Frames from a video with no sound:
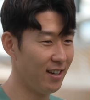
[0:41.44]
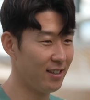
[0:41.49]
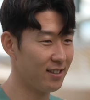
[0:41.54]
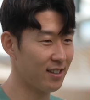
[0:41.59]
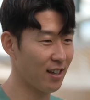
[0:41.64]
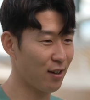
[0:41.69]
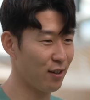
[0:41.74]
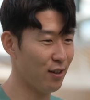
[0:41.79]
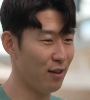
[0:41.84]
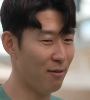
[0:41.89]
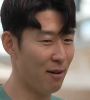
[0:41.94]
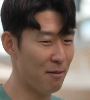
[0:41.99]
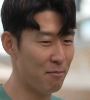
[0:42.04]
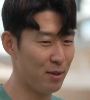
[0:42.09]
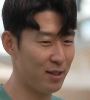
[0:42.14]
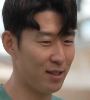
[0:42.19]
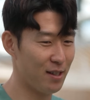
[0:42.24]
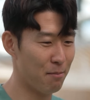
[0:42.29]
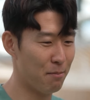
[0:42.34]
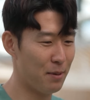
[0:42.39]
second half I
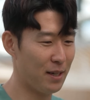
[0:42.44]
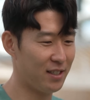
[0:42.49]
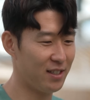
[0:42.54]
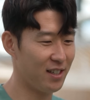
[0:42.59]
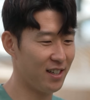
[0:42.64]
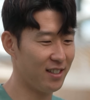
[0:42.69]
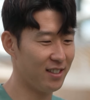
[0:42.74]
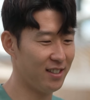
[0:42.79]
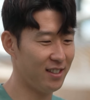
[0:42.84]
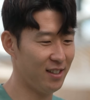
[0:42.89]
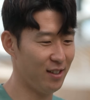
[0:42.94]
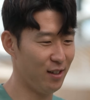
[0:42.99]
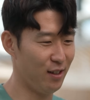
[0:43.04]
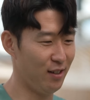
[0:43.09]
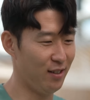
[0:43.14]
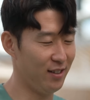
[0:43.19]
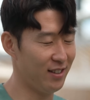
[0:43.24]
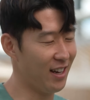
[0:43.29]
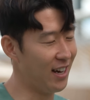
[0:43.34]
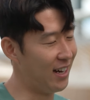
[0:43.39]
missed a big chance.
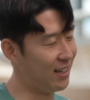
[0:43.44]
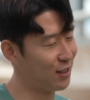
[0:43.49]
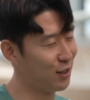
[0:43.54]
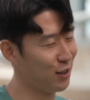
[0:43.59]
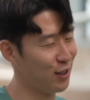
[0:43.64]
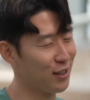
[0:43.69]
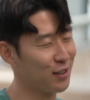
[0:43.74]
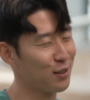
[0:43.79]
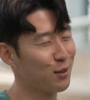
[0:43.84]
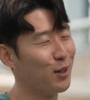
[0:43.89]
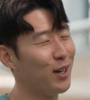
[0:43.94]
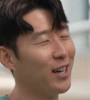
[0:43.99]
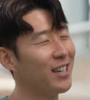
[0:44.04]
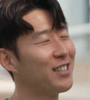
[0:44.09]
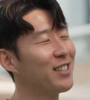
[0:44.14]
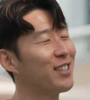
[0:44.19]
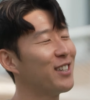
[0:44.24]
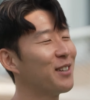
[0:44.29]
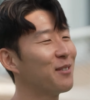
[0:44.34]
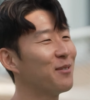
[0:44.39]
So yeah, I should have scored
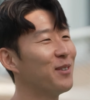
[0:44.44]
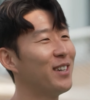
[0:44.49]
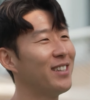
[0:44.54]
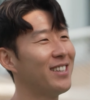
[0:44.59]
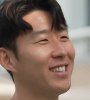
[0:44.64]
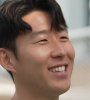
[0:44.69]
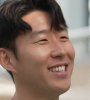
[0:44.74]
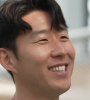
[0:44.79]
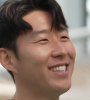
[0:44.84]
hat trick, but